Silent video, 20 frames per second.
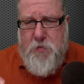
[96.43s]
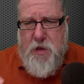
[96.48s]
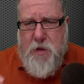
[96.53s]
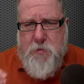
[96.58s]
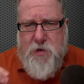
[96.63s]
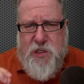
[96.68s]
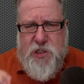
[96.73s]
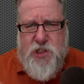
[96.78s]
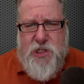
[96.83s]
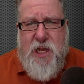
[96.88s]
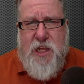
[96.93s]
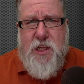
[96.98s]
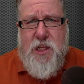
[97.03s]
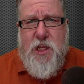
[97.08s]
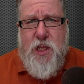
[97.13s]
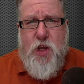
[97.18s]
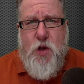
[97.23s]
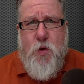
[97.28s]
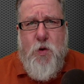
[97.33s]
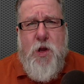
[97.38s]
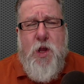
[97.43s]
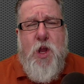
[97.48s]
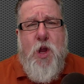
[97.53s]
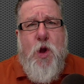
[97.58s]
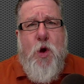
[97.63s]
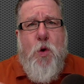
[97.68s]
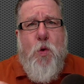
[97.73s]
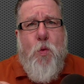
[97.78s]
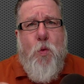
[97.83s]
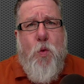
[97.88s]
But it's telling you
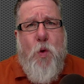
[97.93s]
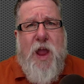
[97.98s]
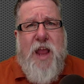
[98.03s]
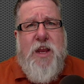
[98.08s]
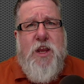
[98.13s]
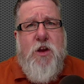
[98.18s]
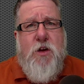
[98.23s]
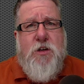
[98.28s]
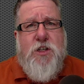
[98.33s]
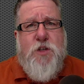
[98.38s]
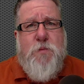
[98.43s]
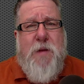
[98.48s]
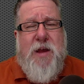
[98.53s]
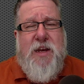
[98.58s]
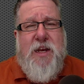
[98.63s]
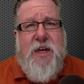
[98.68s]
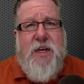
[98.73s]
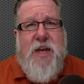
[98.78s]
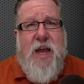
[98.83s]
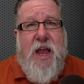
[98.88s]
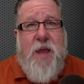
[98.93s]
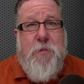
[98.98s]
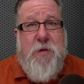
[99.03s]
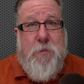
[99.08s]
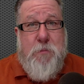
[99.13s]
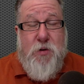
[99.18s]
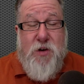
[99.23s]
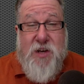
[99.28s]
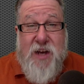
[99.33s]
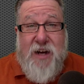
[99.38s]
when you're spending time in
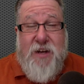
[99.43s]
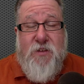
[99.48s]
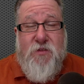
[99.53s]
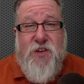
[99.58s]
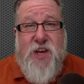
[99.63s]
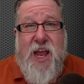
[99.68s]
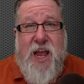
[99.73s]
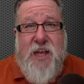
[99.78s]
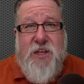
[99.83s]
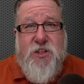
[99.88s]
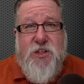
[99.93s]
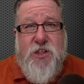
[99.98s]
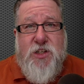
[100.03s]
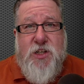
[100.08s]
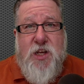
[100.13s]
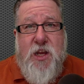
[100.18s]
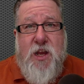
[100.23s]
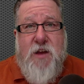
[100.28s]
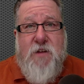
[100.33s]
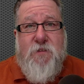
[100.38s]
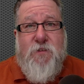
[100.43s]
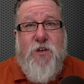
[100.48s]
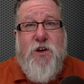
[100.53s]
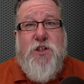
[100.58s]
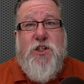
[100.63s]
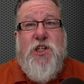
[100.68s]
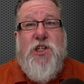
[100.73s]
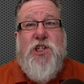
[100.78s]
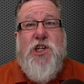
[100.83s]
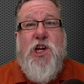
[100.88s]
productive tasks
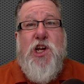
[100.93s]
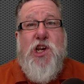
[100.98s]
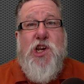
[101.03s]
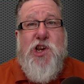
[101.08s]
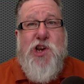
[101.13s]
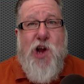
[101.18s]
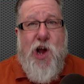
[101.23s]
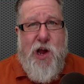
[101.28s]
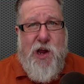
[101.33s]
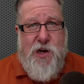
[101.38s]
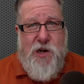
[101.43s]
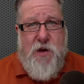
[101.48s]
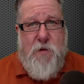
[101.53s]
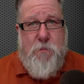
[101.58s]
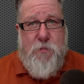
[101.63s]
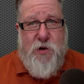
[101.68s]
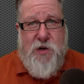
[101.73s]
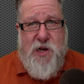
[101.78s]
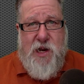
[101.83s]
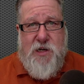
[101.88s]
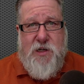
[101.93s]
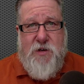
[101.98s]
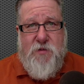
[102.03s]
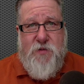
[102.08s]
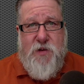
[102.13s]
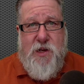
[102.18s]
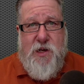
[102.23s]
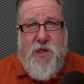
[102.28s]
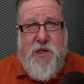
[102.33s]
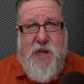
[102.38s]
versus
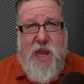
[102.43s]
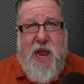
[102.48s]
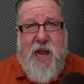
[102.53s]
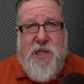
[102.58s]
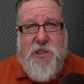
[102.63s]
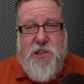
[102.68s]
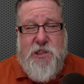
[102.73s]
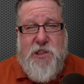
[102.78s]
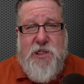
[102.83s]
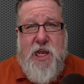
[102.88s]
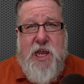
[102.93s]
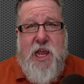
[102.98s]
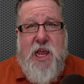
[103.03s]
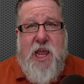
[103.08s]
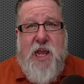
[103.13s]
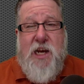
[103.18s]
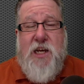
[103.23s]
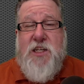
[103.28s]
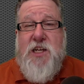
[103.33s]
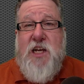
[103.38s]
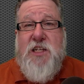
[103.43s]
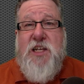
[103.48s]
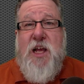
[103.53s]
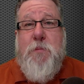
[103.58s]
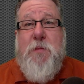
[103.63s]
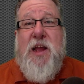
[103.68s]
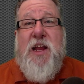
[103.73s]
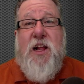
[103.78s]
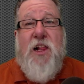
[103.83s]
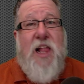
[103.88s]
non-productive tasks. And it does that
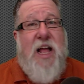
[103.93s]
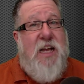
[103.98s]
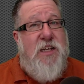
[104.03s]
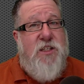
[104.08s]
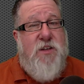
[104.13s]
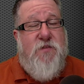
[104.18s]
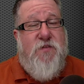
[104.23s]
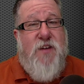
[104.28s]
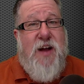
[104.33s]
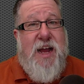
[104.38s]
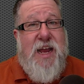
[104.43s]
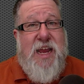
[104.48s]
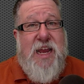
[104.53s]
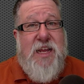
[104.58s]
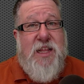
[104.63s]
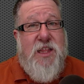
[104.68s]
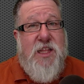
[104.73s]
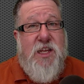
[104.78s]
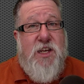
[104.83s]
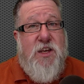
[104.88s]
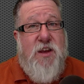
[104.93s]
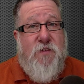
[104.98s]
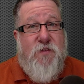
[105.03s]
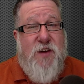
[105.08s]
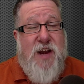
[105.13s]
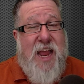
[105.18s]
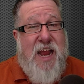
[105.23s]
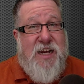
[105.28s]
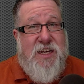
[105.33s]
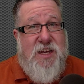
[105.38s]
by classifying the
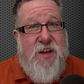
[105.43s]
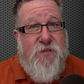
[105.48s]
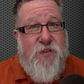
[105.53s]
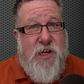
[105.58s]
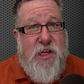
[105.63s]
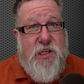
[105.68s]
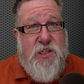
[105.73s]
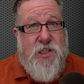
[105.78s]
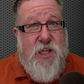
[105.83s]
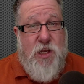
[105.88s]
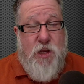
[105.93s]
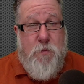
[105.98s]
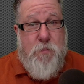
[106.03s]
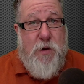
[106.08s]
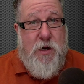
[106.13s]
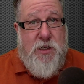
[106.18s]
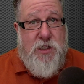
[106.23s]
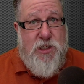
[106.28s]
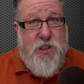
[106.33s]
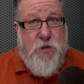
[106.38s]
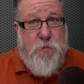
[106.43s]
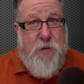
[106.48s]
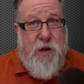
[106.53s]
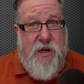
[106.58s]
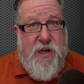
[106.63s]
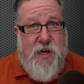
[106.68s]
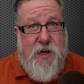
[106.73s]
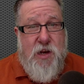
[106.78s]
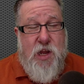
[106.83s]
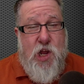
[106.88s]
different activities that you
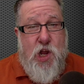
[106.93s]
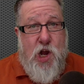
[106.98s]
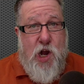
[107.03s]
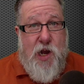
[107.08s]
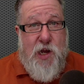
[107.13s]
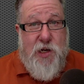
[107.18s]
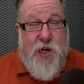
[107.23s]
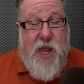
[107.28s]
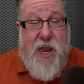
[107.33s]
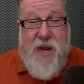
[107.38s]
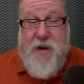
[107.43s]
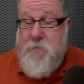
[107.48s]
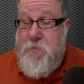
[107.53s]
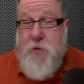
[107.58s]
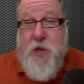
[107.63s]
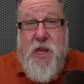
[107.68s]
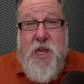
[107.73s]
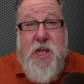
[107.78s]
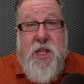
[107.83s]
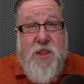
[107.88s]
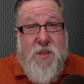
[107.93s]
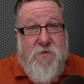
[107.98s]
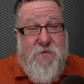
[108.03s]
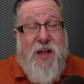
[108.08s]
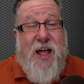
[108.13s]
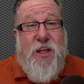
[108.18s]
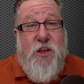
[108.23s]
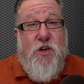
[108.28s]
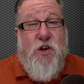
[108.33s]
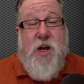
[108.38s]
participate in online. The
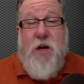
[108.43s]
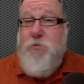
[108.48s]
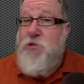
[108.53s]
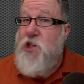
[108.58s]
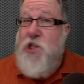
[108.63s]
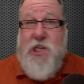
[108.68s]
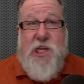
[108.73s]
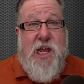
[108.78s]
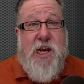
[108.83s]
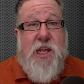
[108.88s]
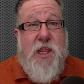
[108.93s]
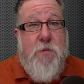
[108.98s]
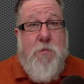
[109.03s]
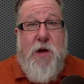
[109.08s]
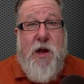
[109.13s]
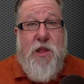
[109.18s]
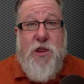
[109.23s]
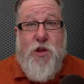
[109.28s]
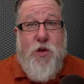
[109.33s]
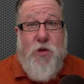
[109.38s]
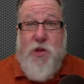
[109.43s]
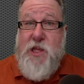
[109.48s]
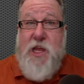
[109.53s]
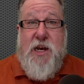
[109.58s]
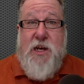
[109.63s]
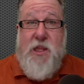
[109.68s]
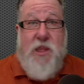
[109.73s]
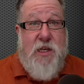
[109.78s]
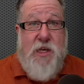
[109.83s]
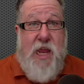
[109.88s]
value comes at the end of the month or at the
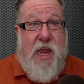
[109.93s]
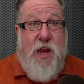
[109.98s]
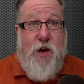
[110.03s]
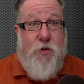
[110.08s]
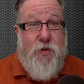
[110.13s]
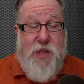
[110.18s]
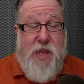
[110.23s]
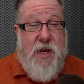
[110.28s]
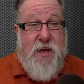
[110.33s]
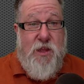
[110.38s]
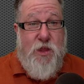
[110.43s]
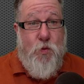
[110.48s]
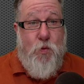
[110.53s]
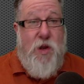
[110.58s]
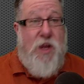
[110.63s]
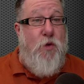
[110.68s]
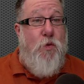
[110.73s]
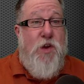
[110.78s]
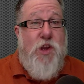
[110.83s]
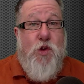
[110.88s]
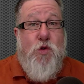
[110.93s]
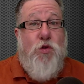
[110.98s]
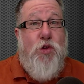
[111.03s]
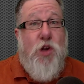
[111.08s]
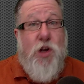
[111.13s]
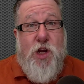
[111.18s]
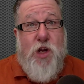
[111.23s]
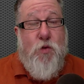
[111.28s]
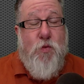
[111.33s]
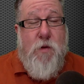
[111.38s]
end of the day or at the end of the week when you
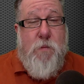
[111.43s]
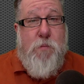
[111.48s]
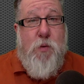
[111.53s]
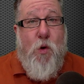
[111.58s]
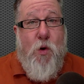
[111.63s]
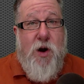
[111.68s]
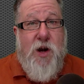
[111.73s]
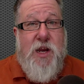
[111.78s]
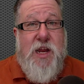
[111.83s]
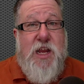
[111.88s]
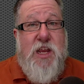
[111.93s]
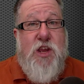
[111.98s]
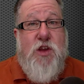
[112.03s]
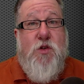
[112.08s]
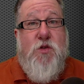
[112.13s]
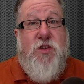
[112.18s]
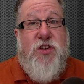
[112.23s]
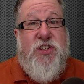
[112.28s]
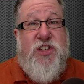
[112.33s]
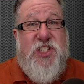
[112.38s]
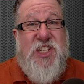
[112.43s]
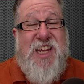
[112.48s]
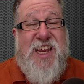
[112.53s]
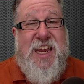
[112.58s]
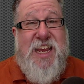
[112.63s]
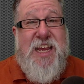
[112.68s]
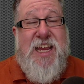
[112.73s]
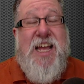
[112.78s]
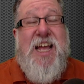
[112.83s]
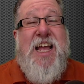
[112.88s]
look at a report and you
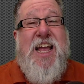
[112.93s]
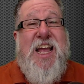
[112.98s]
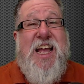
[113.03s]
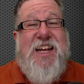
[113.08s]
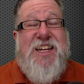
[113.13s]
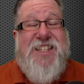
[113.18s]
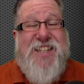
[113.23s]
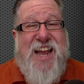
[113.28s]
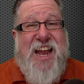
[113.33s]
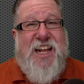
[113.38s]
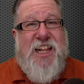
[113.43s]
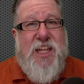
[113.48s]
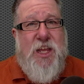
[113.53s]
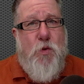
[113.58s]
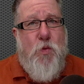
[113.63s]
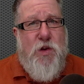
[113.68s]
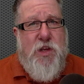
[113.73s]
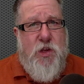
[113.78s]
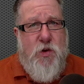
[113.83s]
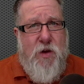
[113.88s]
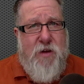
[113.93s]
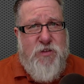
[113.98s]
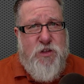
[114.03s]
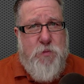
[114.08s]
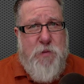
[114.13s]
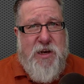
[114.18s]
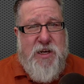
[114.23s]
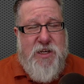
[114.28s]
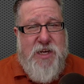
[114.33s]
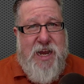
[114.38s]
see exactly what you have
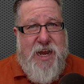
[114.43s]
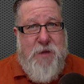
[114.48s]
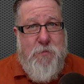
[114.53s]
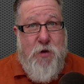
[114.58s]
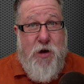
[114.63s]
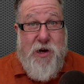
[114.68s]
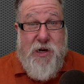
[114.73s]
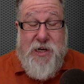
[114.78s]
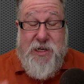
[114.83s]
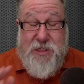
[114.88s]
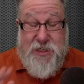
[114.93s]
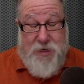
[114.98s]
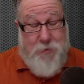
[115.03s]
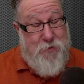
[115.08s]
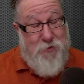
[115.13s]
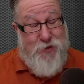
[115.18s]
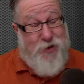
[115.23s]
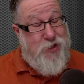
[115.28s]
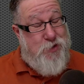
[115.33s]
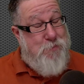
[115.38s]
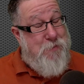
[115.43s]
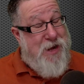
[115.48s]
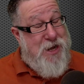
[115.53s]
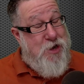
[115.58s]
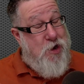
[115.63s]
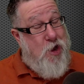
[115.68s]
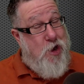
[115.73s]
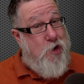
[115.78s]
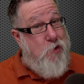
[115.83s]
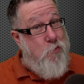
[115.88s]
spent time on. Some of us might
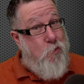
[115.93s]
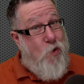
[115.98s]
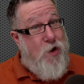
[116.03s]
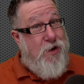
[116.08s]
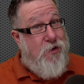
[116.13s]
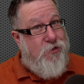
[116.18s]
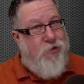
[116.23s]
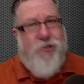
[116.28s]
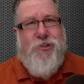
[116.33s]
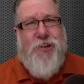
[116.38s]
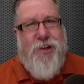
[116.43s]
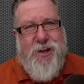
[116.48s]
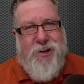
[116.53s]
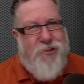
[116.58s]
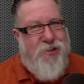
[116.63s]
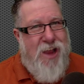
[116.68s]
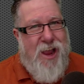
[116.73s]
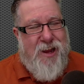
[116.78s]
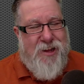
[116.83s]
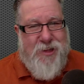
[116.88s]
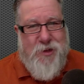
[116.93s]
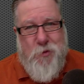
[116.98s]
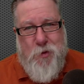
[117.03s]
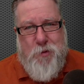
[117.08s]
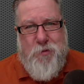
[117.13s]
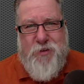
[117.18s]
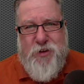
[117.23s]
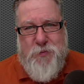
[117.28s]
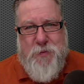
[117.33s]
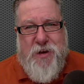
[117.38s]
not want to see exactly what
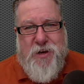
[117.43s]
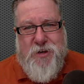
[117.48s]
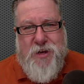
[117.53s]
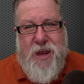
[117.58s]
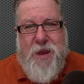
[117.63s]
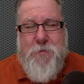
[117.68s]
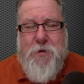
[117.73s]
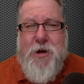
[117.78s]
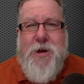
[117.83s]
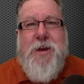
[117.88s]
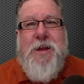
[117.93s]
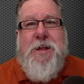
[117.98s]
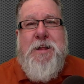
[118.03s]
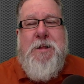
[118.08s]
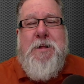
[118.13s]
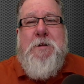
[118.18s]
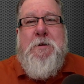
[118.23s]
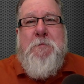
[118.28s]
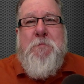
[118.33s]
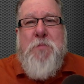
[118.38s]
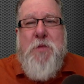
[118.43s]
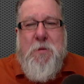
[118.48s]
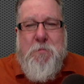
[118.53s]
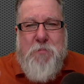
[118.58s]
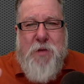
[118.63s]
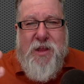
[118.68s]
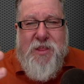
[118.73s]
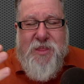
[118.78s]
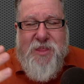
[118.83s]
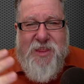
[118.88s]
we spent time on,
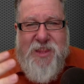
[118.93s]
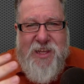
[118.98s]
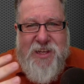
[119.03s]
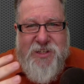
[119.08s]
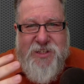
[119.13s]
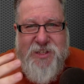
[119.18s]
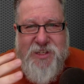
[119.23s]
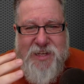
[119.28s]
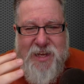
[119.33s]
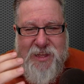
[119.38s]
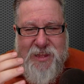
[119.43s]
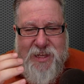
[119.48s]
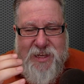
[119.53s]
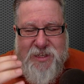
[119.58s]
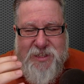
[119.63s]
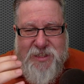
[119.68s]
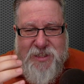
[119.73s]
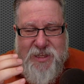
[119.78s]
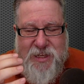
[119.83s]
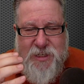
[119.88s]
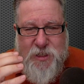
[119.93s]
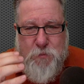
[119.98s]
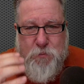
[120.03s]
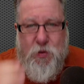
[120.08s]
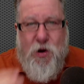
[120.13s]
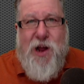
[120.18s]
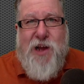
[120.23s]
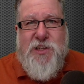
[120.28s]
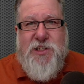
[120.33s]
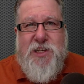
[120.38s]
but this, this, this
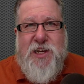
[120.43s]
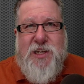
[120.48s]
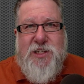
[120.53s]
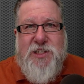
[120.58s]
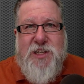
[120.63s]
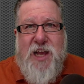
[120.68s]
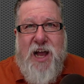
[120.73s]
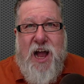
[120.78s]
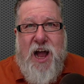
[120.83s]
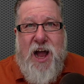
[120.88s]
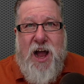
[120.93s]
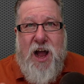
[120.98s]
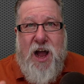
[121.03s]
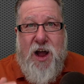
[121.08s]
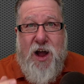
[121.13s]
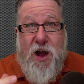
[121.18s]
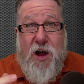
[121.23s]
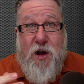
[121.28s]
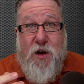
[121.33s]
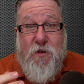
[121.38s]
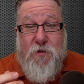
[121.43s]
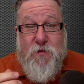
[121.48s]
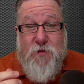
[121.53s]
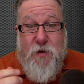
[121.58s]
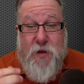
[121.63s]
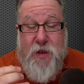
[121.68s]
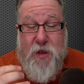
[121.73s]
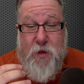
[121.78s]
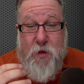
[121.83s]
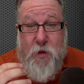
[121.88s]
process of,
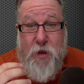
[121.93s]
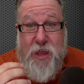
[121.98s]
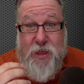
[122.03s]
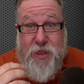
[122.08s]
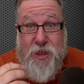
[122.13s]
in